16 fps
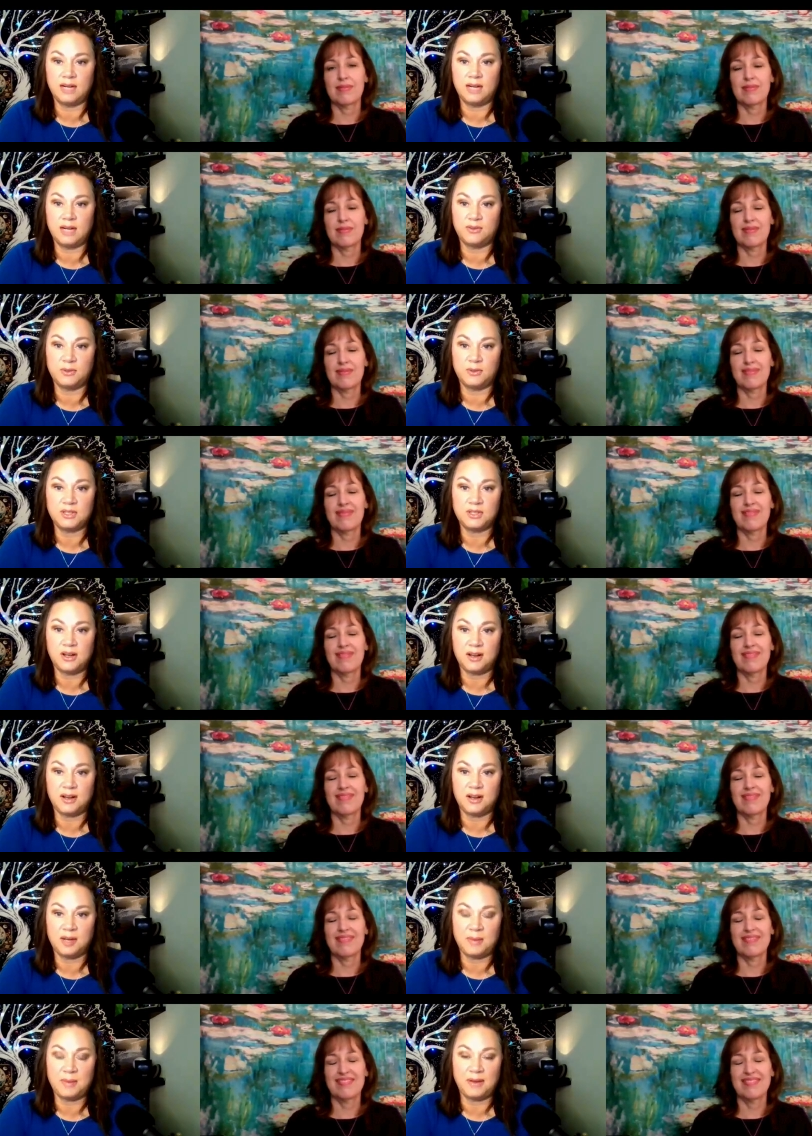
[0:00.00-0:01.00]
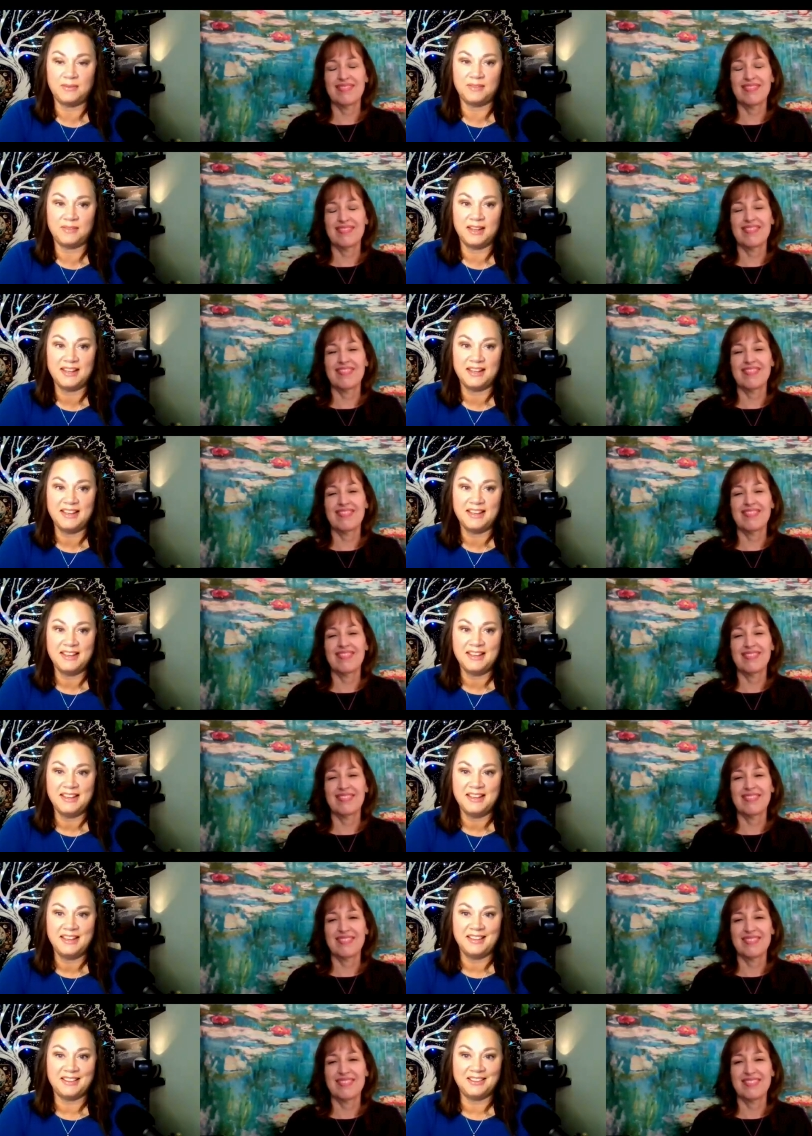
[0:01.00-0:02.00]
Speaker 1: whenever we're talking about
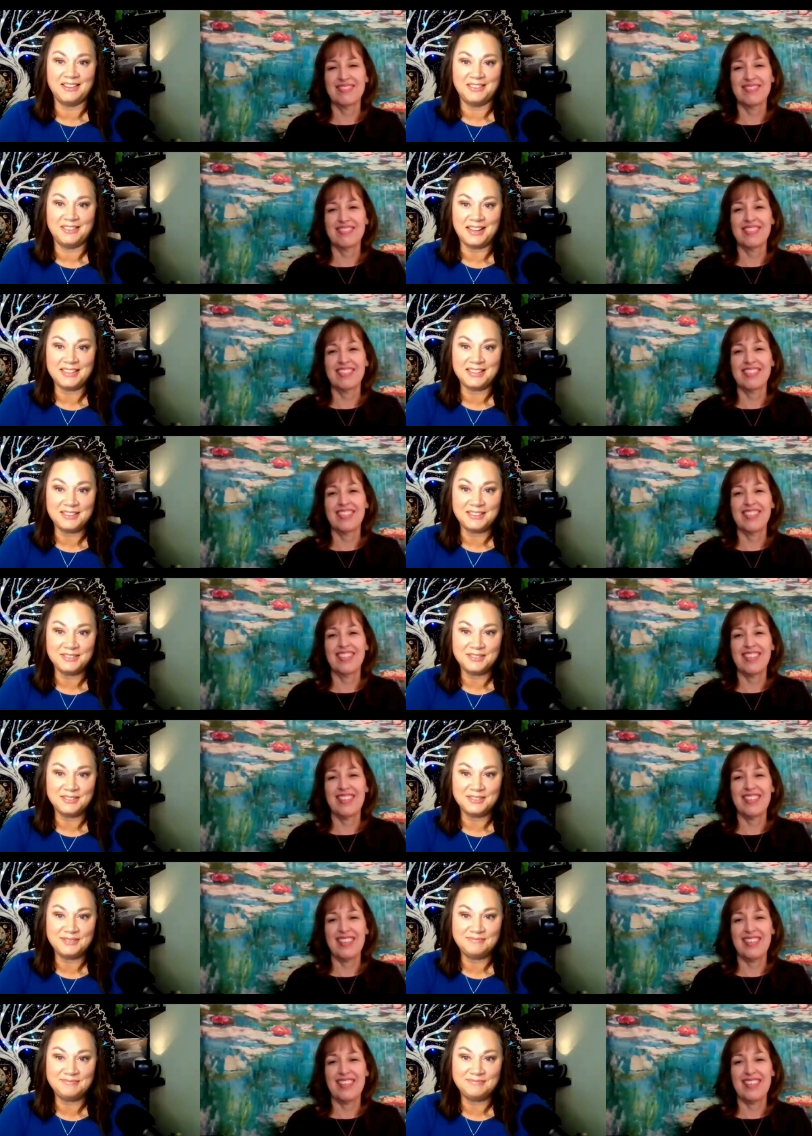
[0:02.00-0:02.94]
the collective?